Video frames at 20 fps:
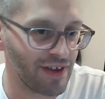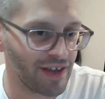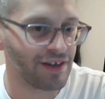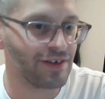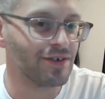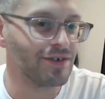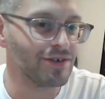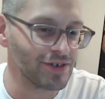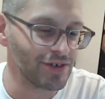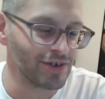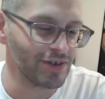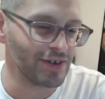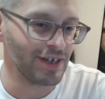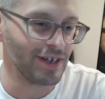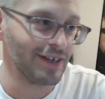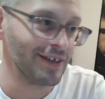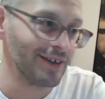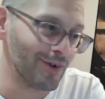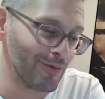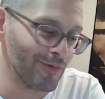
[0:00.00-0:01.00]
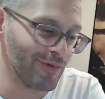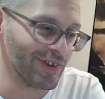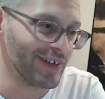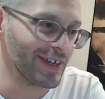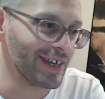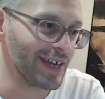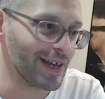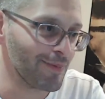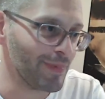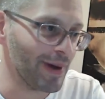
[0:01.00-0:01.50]
and you slowly, hopefully,
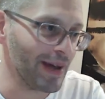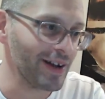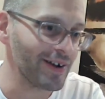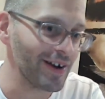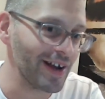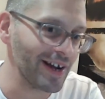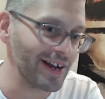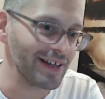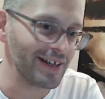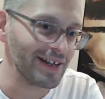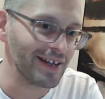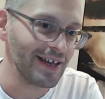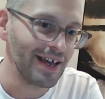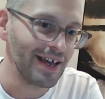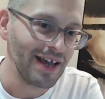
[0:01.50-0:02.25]
get better at it.